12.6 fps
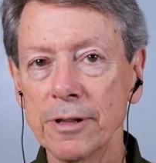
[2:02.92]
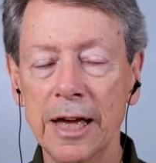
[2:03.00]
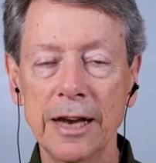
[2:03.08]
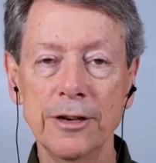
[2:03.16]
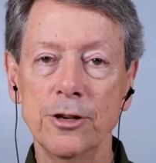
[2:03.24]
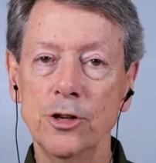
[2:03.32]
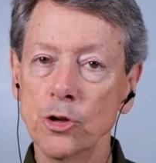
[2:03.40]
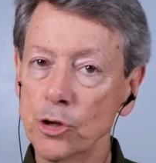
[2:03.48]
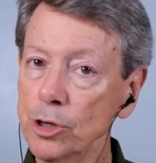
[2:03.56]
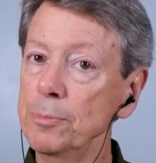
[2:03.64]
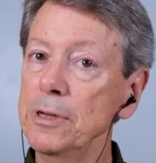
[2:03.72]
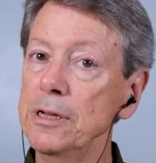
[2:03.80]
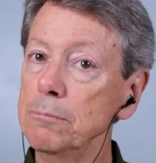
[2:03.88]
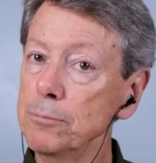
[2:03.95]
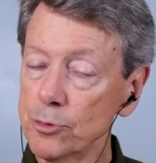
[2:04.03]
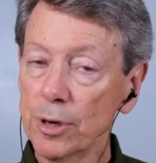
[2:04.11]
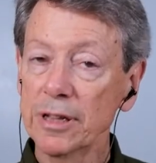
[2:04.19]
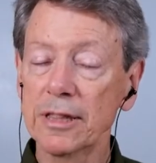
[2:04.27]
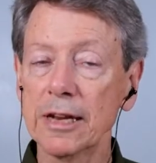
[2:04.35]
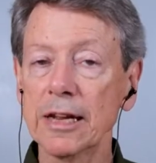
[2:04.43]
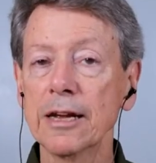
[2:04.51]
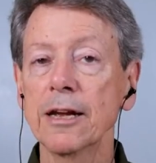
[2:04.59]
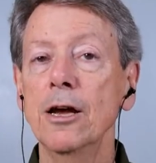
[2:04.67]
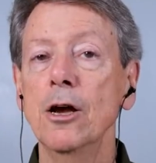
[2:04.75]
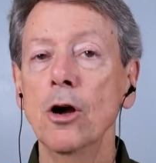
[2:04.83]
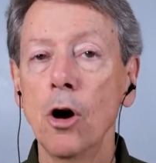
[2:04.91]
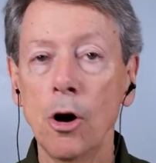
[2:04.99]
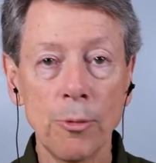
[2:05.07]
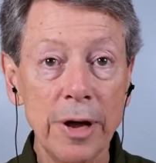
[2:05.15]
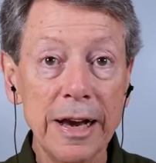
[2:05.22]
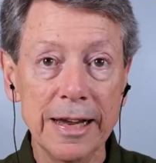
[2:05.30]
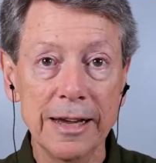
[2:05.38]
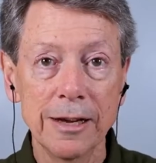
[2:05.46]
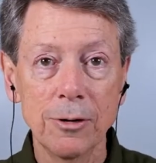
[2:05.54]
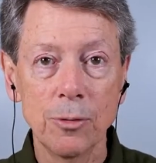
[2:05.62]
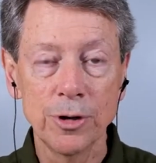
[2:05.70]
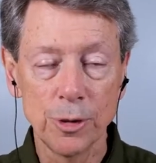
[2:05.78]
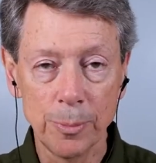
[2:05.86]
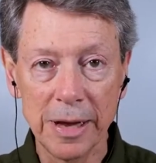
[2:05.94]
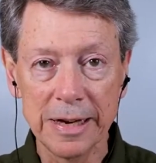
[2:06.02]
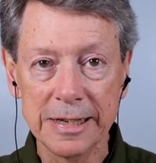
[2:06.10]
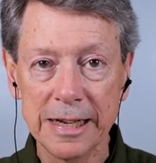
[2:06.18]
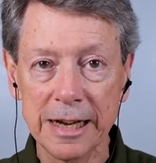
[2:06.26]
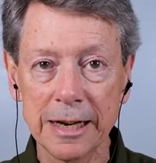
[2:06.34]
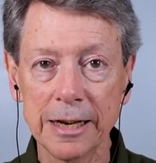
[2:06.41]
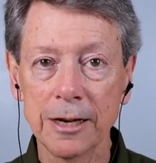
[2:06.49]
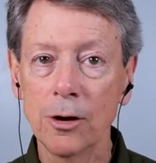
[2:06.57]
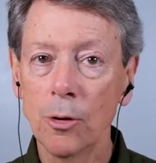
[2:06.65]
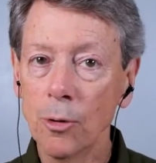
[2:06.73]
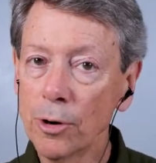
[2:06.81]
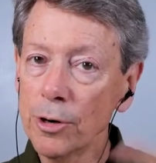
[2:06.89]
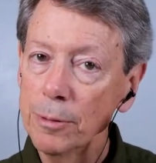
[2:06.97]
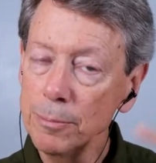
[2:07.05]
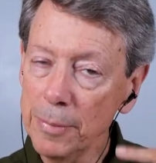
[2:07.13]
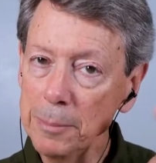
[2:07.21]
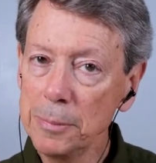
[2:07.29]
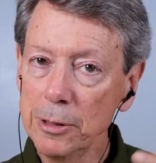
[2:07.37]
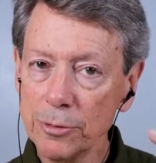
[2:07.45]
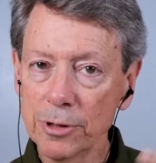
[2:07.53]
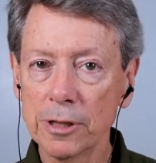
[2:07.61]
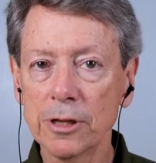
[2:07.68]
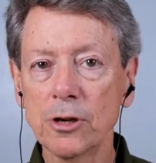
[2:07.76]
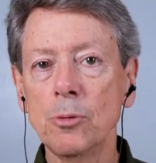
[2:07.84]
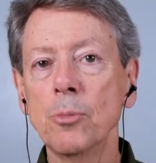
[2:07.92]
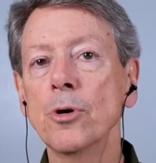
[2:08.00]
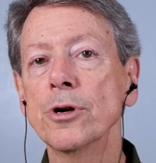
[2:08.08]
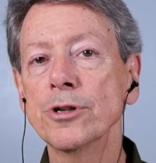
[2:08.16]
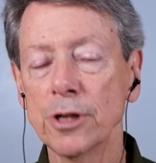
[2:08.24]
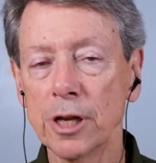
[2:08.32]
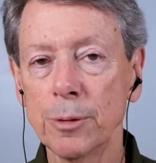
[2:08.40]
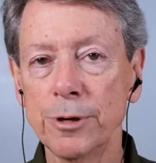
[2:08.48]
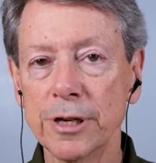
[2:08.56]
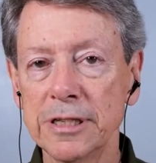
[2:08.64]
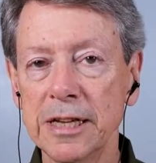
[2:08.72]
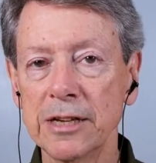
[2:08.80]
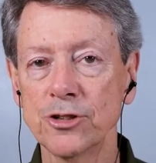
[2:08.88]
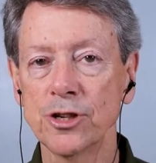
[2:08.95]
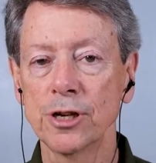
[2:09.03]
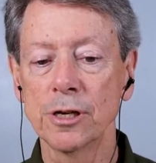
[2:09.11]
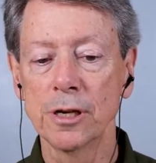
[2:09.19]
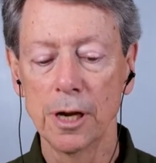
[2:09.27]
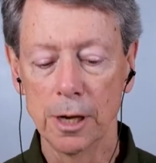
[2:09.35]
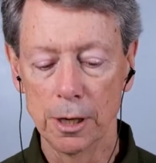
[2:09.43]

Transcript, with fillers: that you could be strengthening already when you're meditating or maybe with a little more deliberate attention